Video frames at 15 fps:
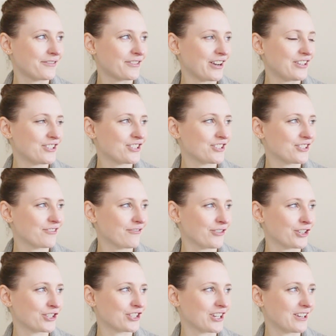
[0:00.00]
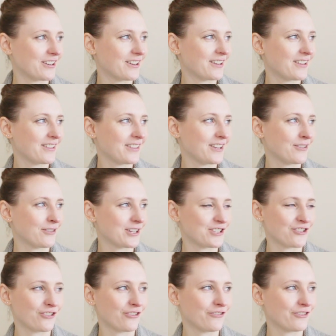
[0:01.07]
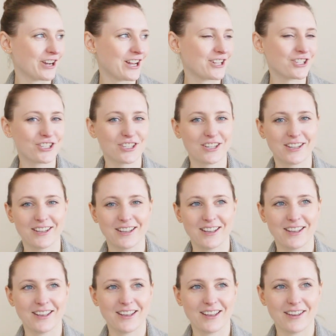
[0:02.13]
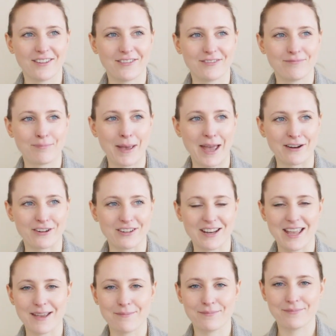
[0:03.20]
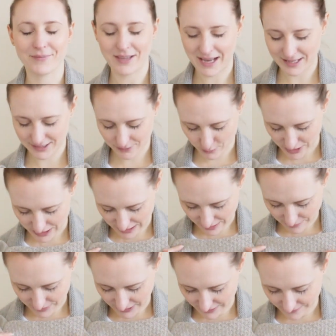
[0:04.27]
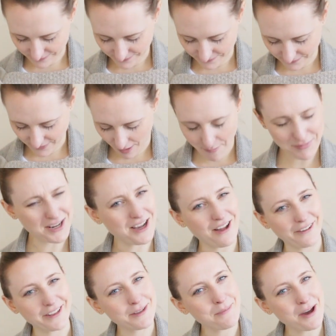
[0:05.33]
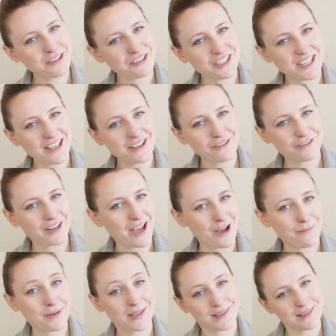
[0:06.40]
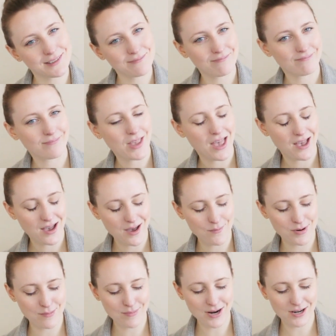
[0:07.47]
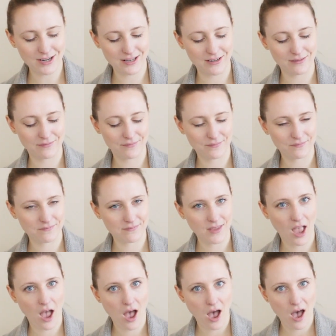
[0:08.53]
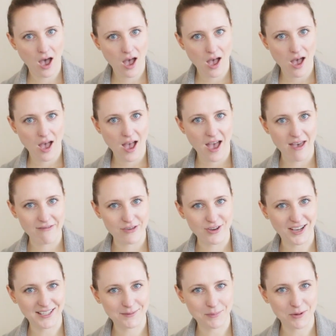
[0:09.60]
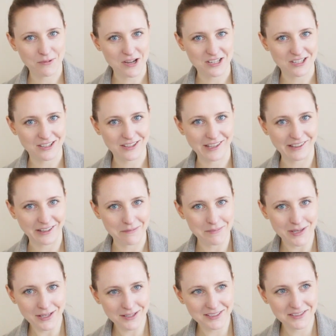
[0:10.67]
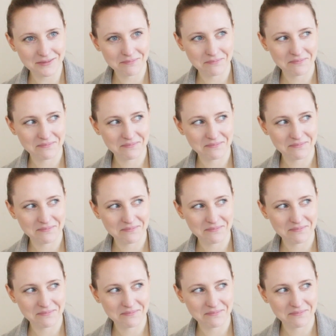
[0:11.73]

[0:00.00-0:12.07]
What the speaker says: French version, the original French pattern name last week, but I'm gonna call it the Modern Sailor for now because I'm an American. Have you guys been watching the Olympics?